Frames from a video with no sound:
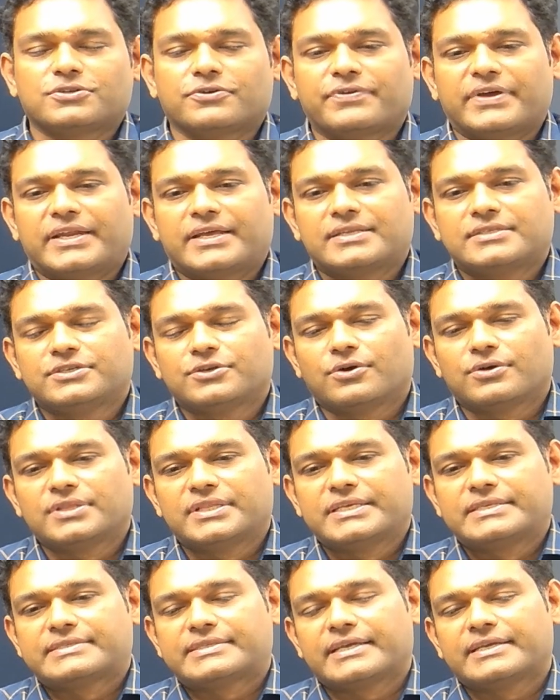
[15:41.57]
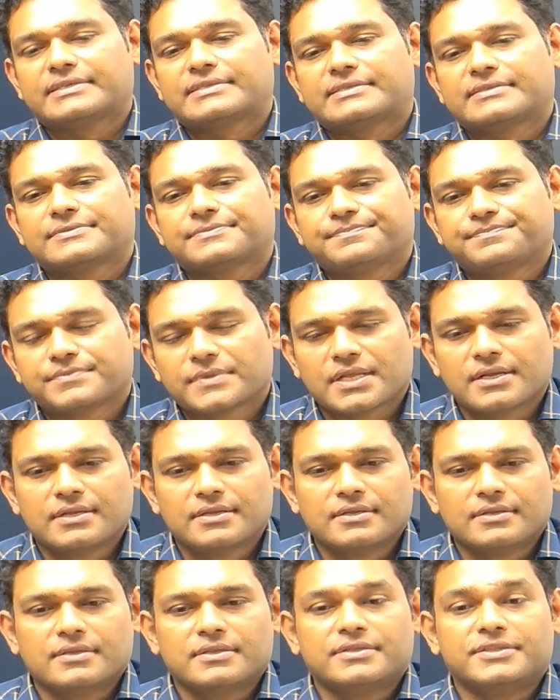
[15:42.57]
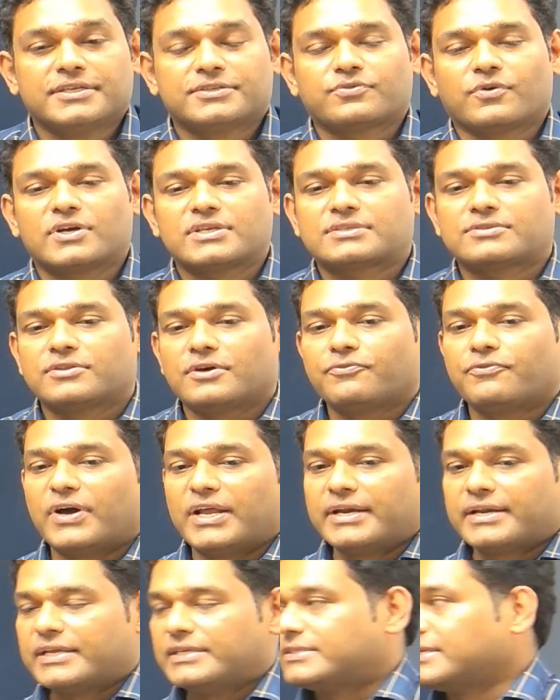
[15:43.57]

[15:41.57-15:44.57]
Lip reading: energy on these things. This was the one reason.